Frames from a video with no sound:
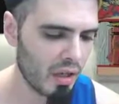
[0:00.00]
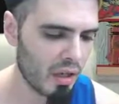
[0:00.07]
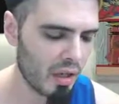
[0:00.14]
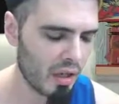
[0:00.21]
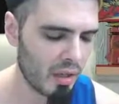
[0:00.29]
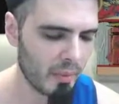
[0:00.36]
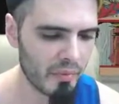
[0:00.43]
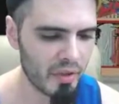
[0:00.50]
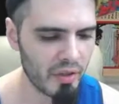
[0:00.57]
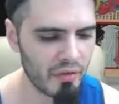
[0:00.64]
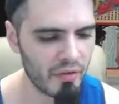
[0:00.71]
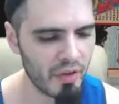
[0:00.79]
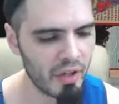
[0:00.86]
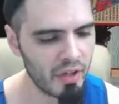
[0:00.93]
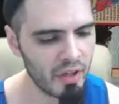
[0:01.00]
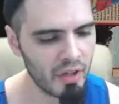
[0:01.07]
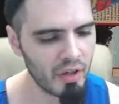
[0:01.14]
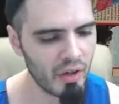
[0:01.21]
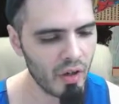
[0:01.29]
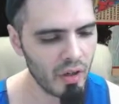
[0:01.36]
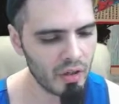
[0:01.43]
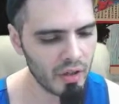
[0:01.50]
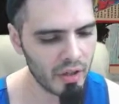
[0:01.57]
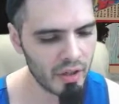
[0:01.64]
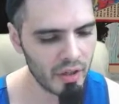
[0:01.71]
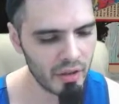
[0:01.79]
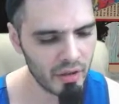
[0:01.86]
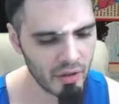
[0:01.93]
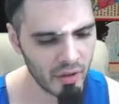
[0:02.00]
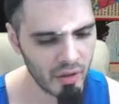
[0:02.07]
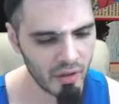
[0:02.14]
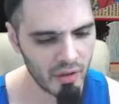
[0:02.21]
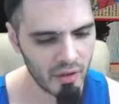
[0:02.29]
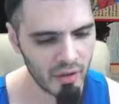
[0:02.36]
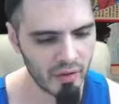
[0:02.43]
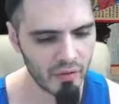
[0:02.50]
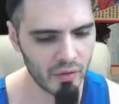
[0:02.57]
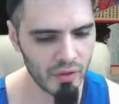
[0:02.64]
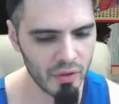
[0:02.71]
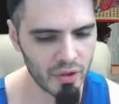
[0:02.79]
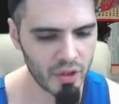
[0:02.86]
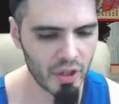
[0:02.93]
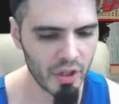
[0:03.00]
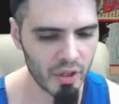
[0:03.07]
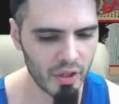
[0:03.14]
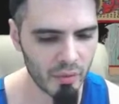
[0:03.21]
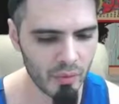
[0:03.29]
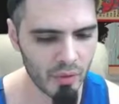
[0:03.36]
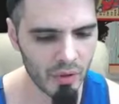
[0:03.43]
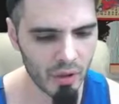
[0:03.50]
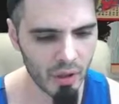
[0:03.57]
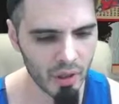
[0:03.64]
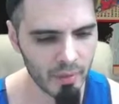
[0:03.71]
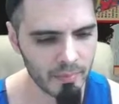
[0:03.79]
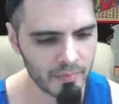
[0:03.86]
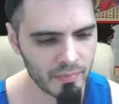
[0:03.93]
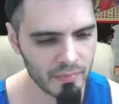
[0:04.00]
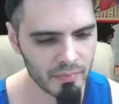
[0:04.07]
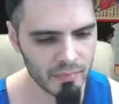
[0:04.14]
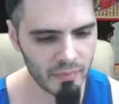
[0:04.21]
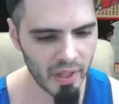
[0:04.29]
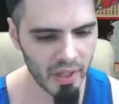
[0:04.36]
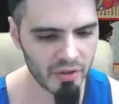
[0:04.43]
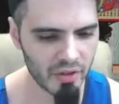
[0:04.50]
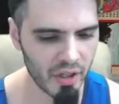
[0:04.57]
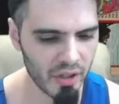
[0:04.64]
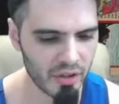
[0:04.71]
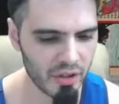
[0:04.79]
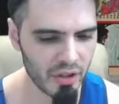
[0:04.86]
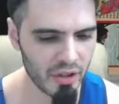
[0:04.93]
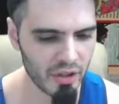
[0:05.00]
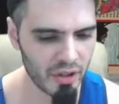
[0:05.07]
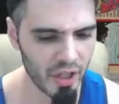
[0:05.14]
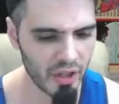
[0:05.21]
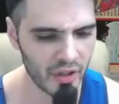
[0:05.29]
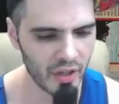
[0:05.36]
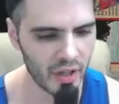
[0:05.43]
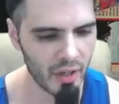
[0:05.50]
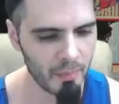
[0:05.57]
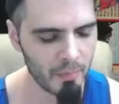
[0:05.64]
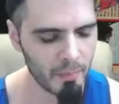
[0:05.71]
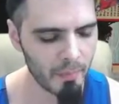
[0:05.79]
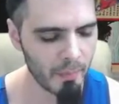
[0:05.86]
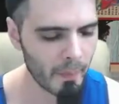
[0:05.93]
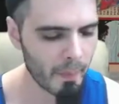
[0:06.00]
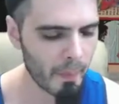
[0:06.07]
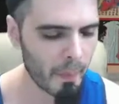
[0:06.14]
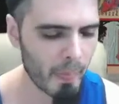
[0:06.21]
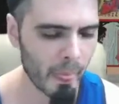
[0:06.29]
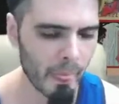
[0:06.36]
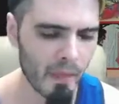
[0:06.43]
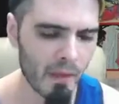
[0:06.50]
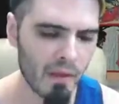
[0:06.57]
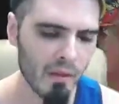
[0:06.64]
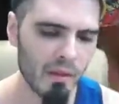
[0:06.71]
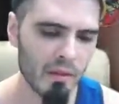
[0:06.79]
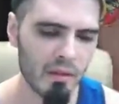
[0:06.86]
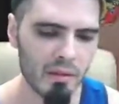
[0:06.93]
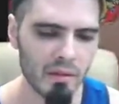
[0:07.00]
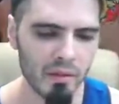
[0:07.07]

the Infinity Gauntlet, the Evolutionary War, Extinction Agenda, and a